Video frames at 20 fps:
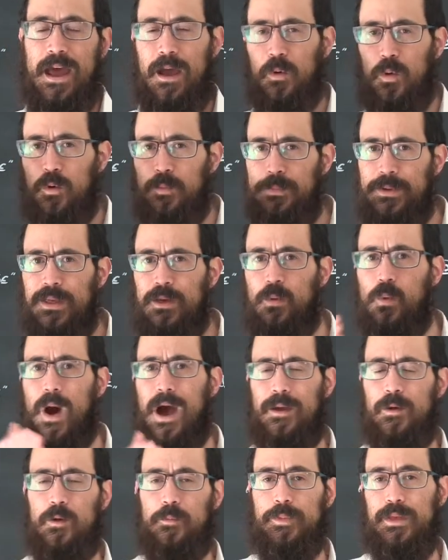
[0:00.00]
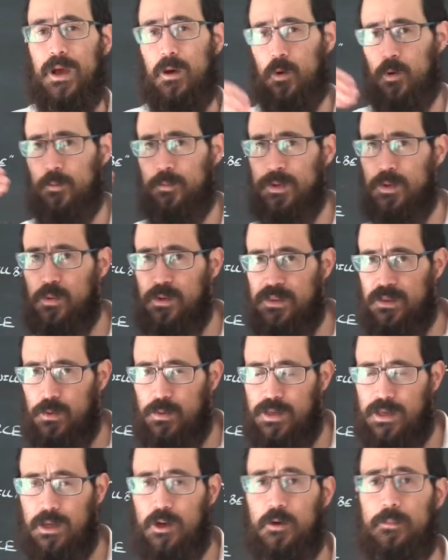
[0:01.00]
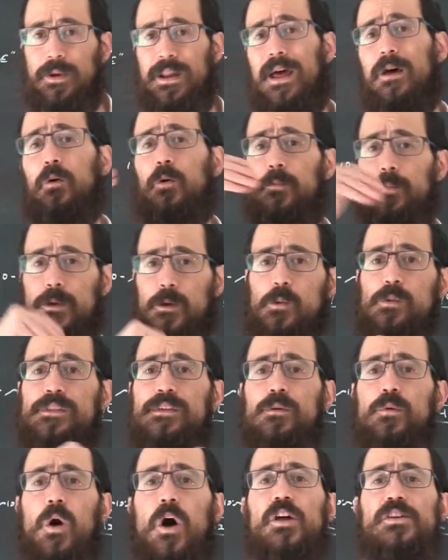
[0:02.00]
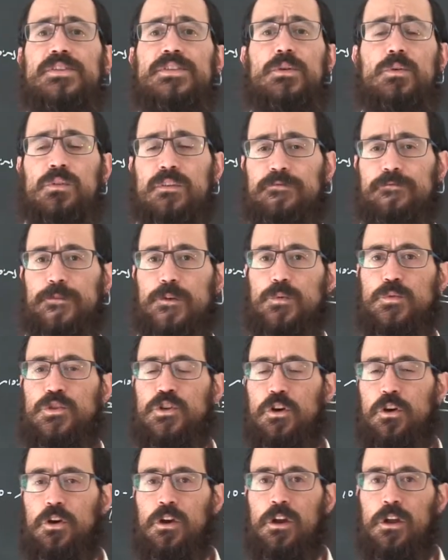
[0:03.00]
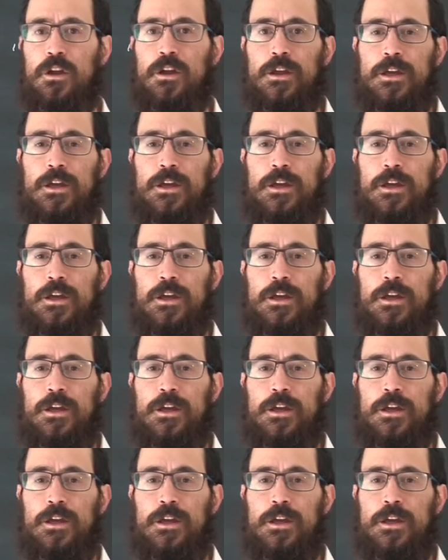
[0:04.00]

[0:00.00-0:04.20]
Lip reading: I will be who I will be. I will be with you here, but I will be with you also in the future.